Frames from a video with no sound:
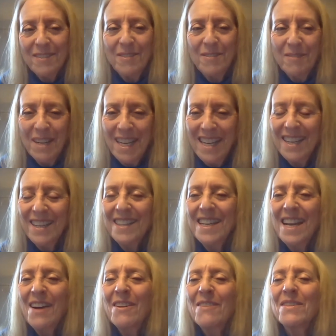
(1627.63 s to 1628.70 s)
we
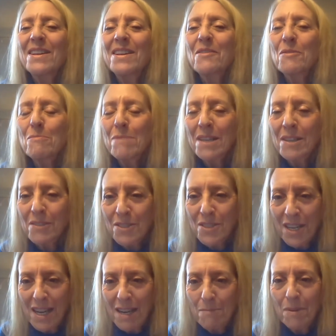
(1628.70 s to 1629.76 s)
now have another bigger
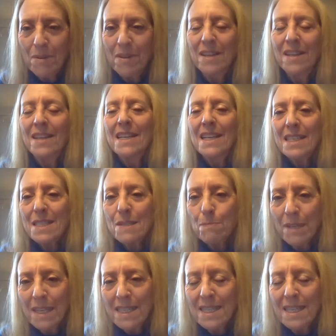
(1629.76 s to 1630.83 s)
job," and
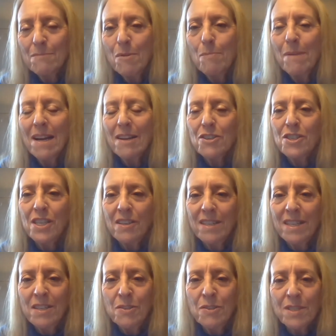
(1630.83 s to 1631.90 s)
explained to him about shared
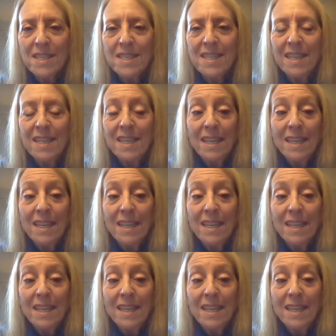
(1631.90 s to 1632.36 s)
interest.